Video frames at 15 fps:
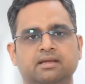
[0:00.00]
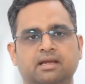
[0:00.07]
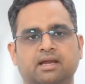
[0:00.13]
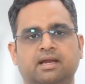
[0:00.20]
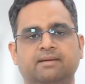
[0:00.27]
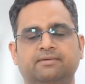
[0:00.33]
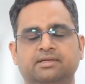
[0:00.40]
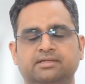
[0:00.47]

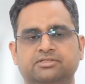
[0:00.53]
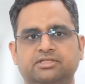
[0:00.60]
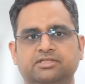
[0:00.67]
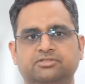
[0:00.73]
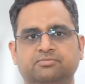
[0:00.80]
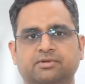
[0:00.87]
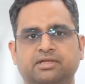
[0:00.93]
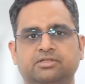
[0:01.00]
After
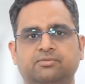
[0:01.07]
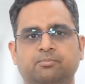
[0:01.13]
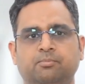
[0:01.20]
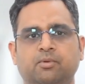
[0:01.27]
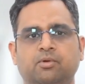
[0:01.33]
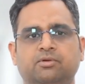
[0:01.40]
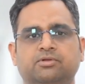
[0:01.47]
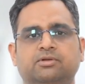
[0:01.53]
6 weeks,
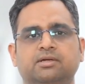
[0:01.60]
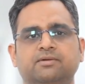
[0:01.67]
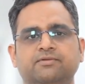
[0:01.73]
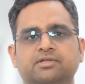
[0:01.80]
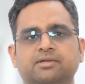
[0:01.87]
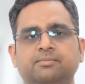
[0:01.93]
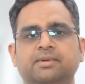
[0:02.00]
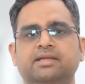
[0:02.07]
most of
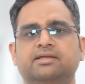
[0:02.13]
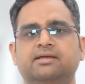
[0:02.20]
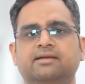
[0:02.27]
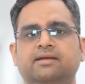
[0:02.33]
the patients